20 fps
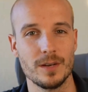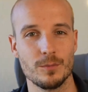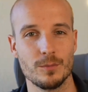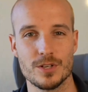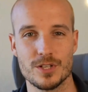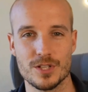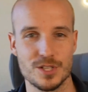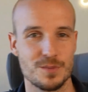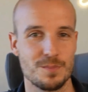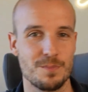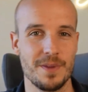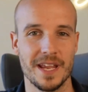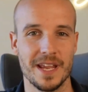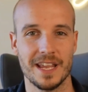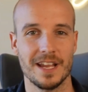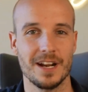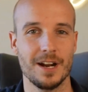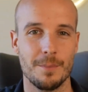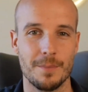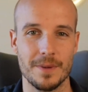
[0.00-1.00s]
would just pick
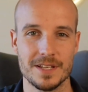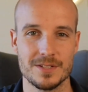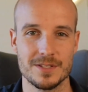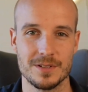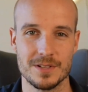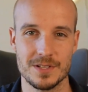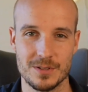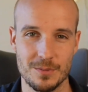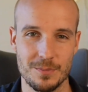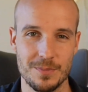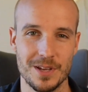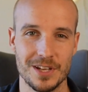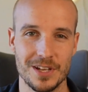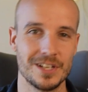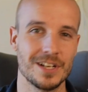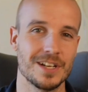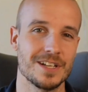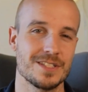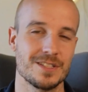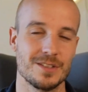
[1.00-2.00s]
it up as soon as it would be a
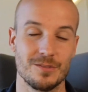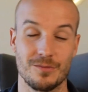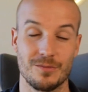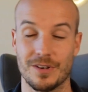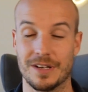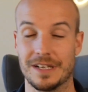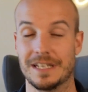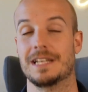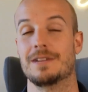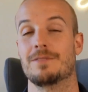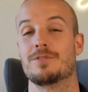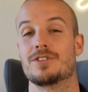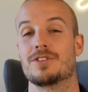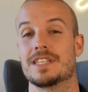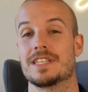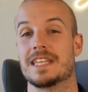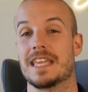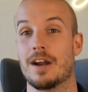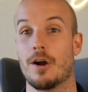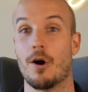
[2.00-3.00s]
gust of wind and it would
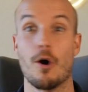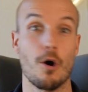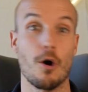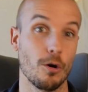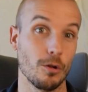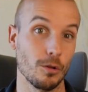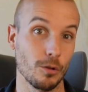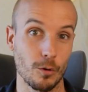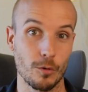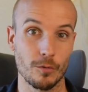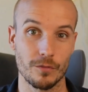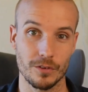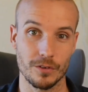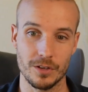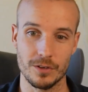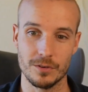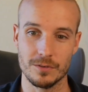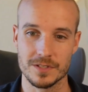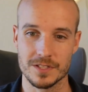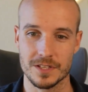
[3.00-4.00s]
just get all over
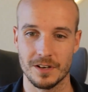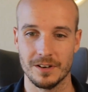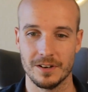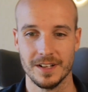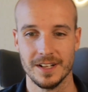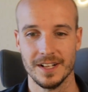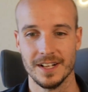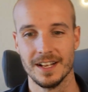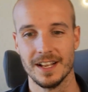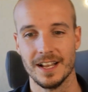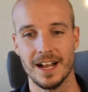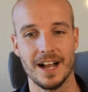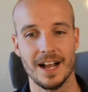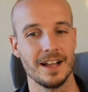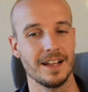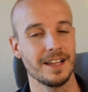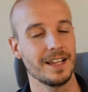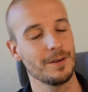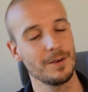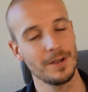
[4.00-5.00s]
you so uh,
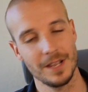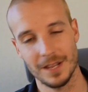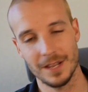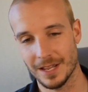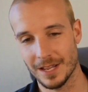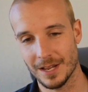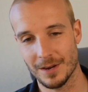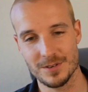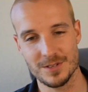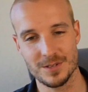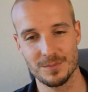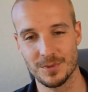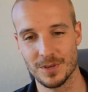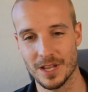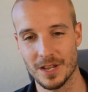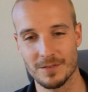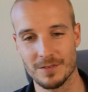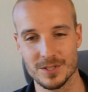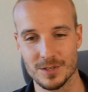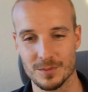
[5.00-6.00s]
it, it, was a it
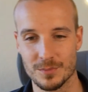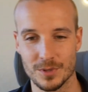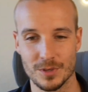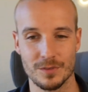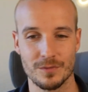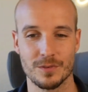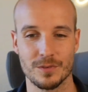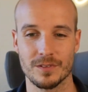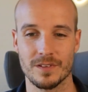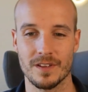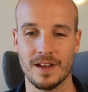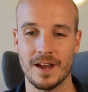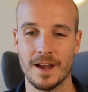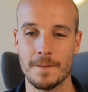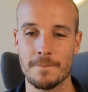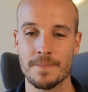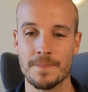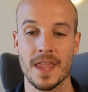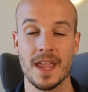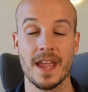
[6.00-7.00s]
was a beautiful
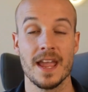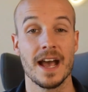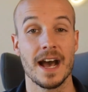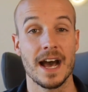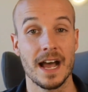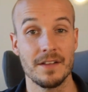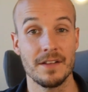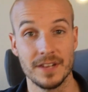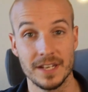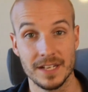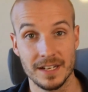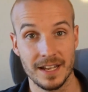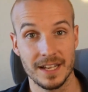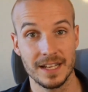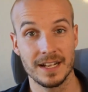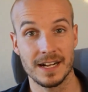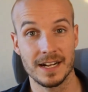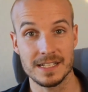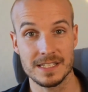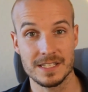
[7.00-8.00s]
time Ivy and I
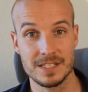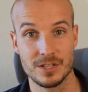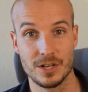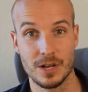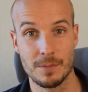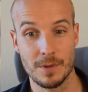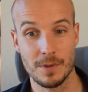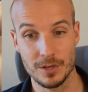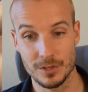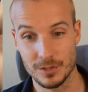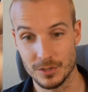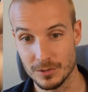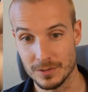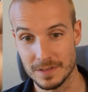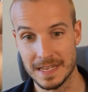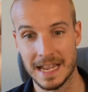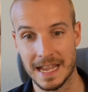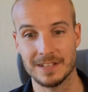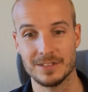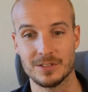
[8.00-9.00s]
got some new
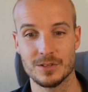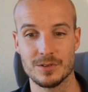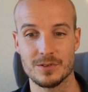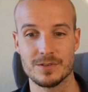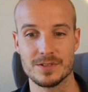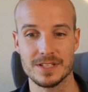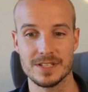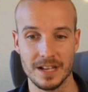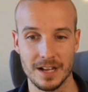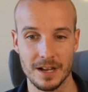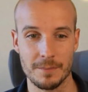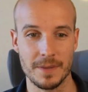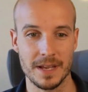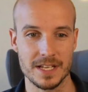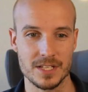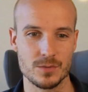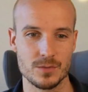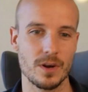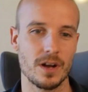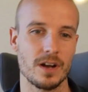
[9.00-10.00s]
tattoos um,
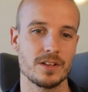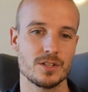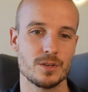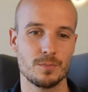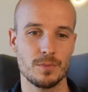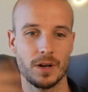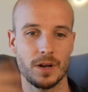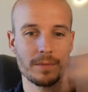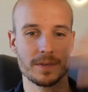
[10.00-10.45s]
as well as you probably